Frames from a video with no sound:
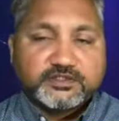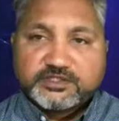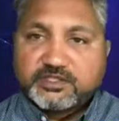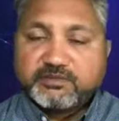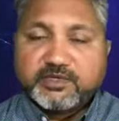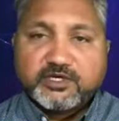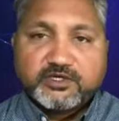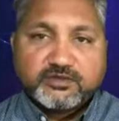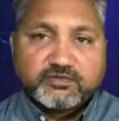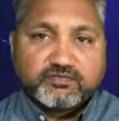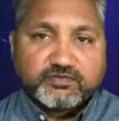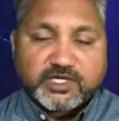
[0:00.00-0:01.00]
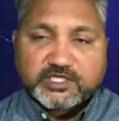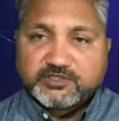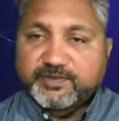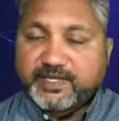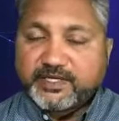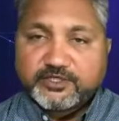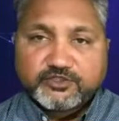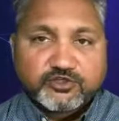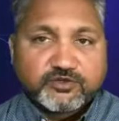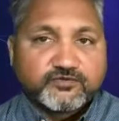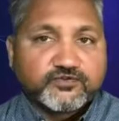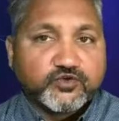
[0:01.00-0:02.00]
Similar
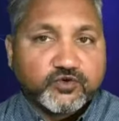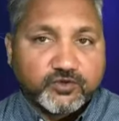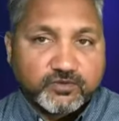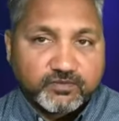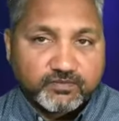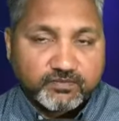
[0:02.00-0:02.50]
transmigration of soul.